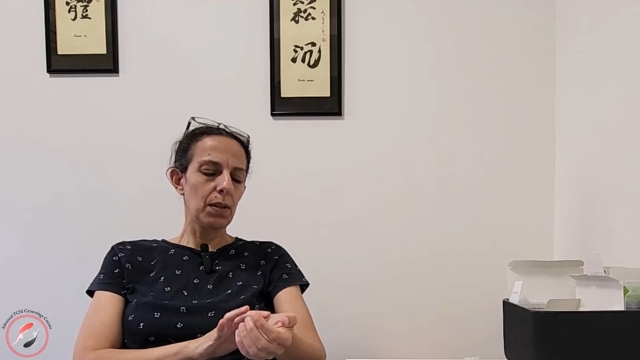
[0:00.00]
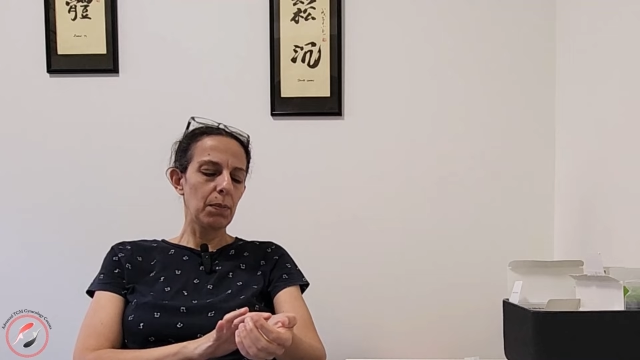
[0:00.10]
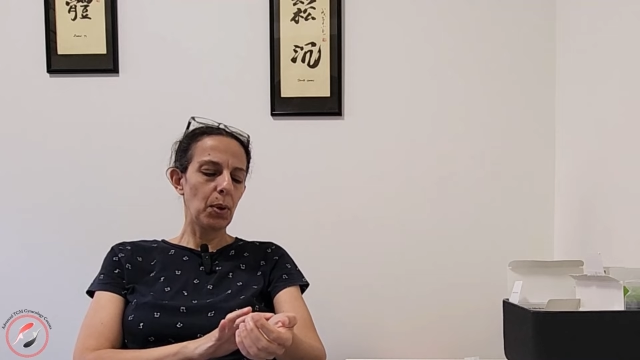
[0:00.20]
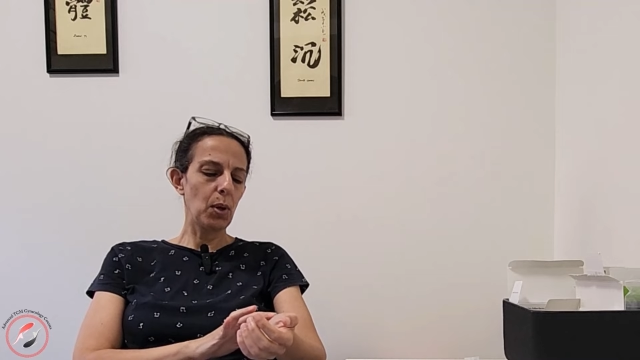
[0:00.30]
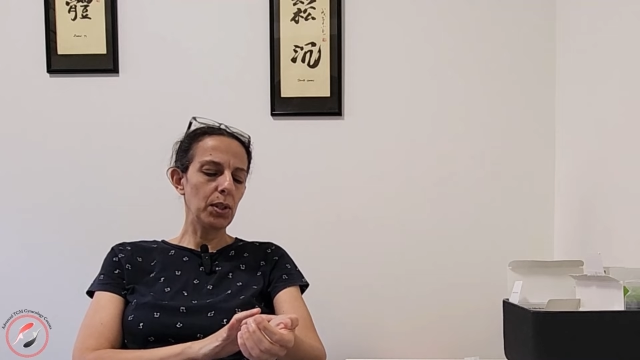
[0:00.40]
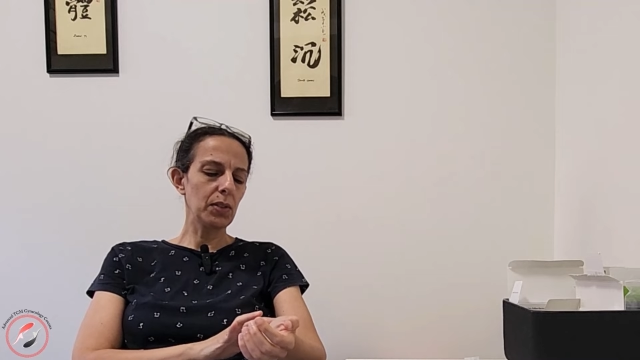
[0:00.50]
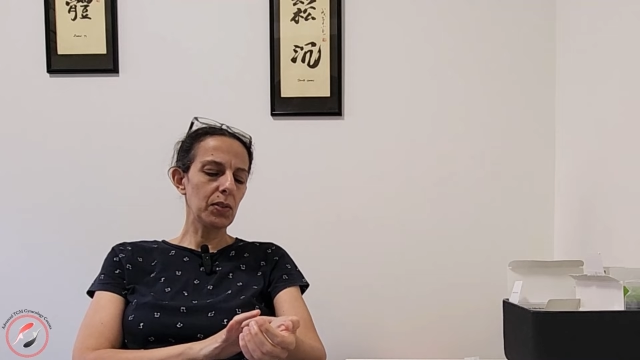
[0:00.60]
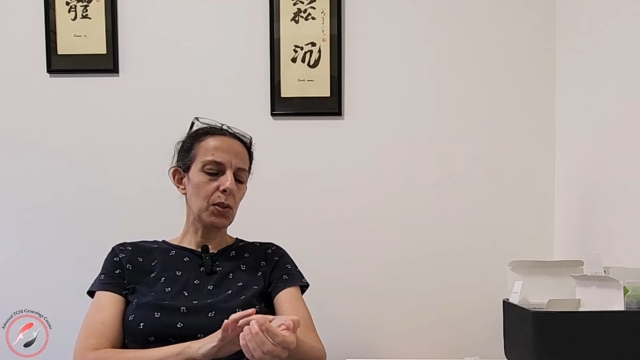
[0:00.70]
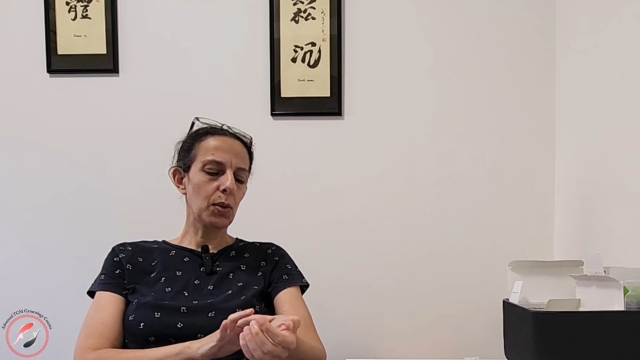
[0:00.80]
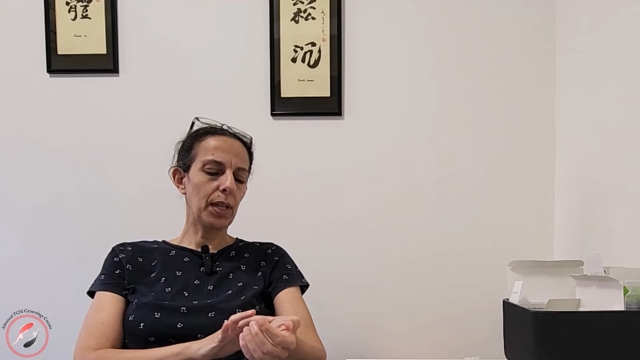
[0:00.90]
points
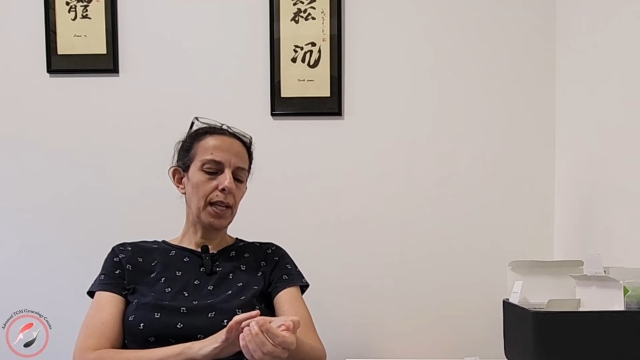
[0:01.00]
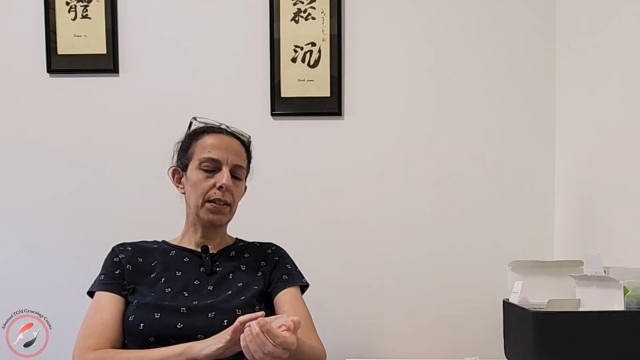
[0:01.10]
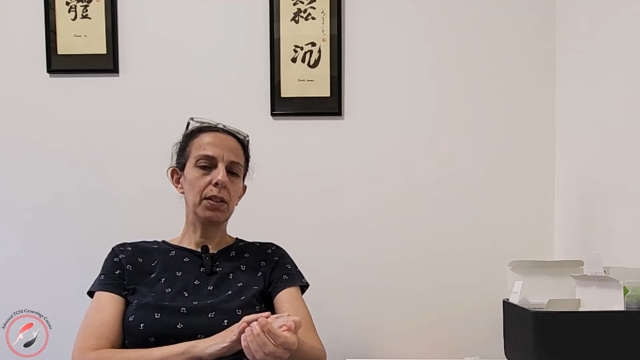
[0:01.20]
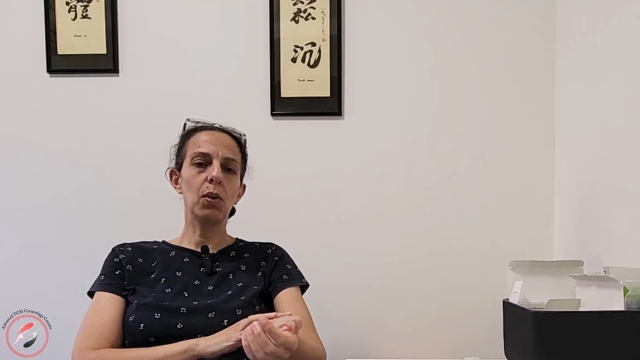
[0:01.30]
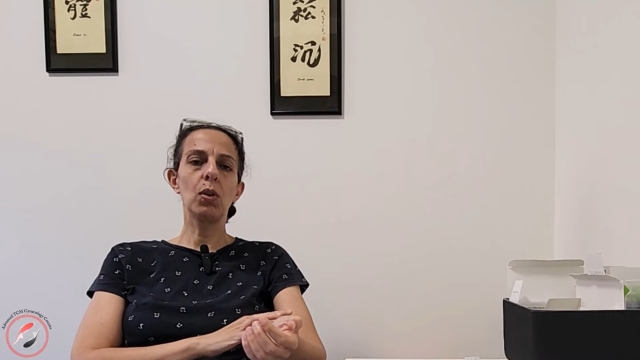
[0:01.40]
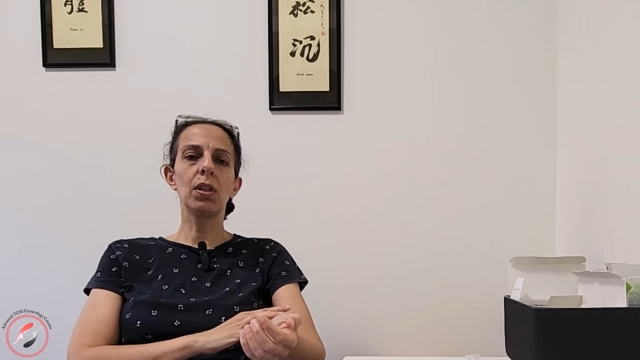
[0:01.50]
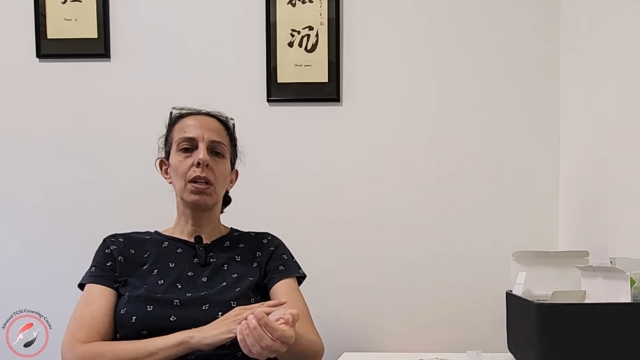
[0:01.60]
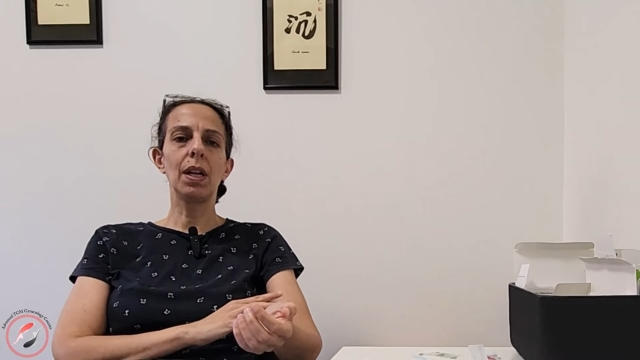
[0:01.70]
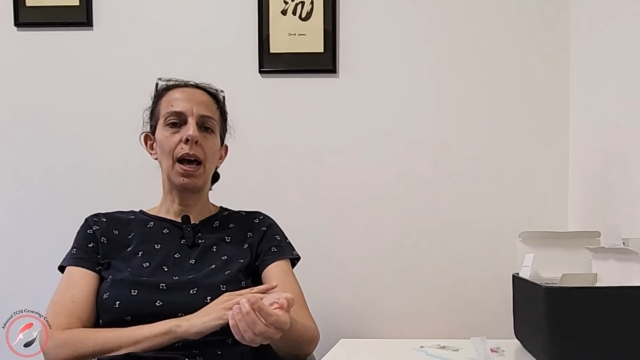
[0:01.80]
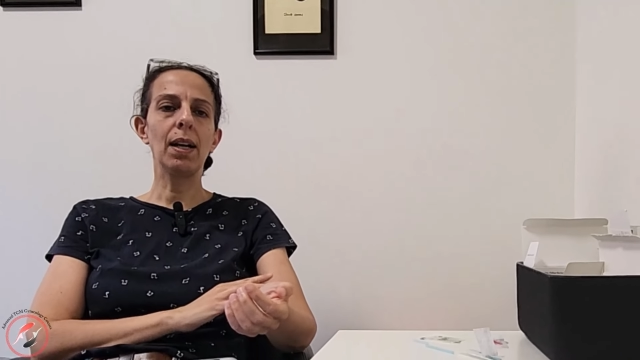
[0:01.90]
located on the
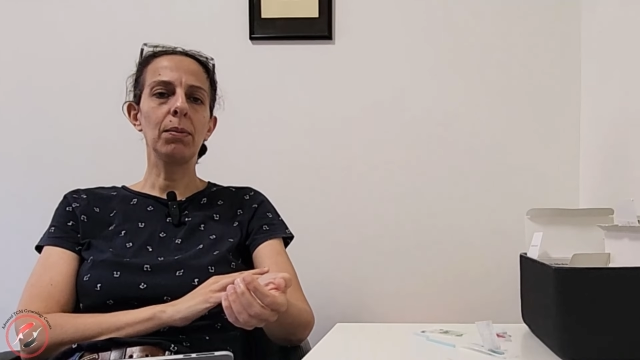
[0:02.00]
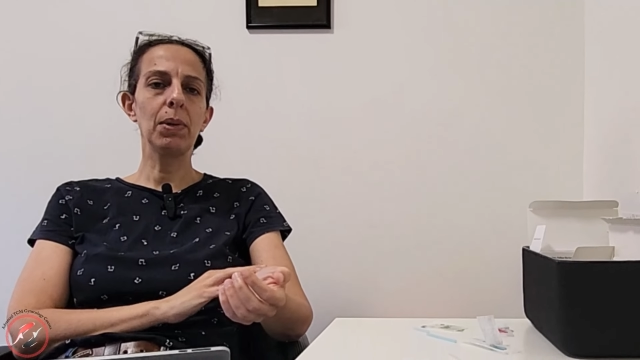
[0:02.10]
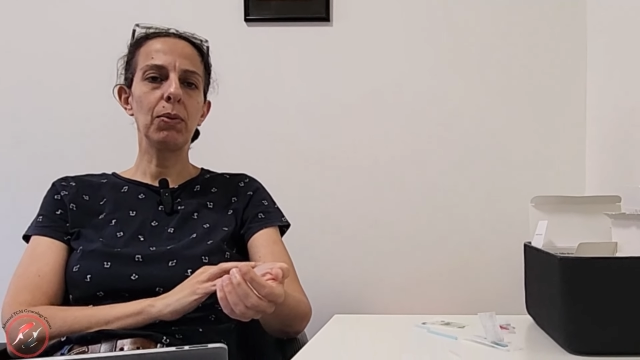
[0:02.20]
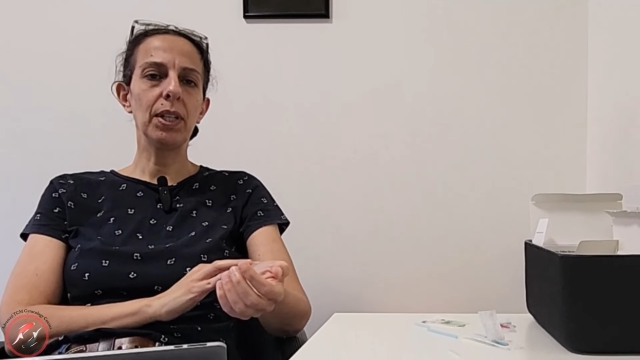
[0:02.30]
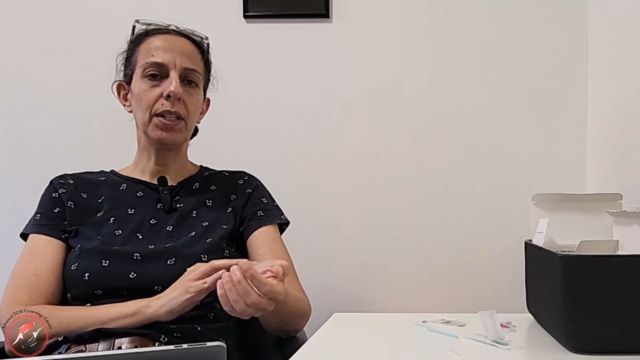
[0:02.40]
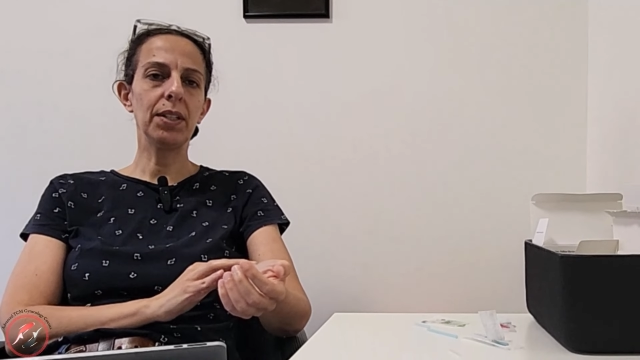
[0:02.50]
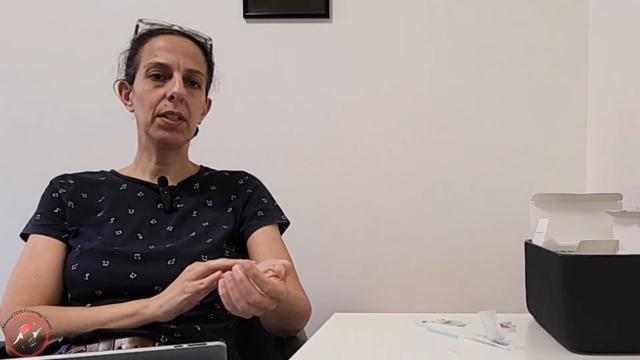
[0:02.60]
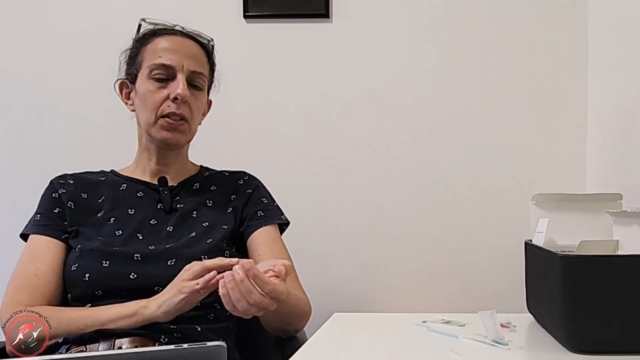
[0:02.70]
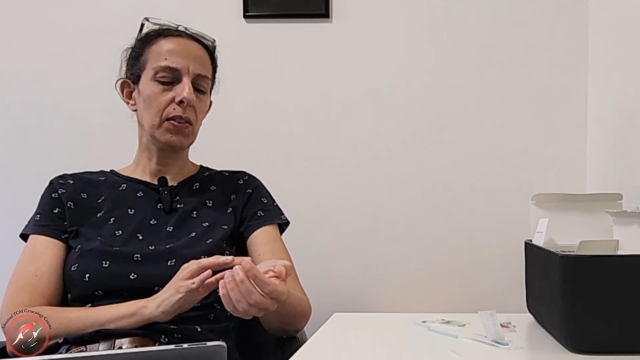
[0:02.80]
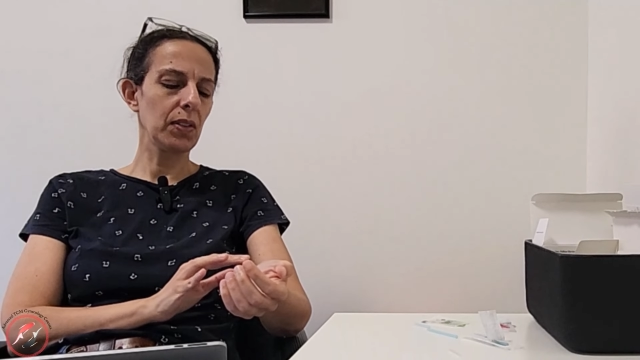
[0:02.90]
lung meridian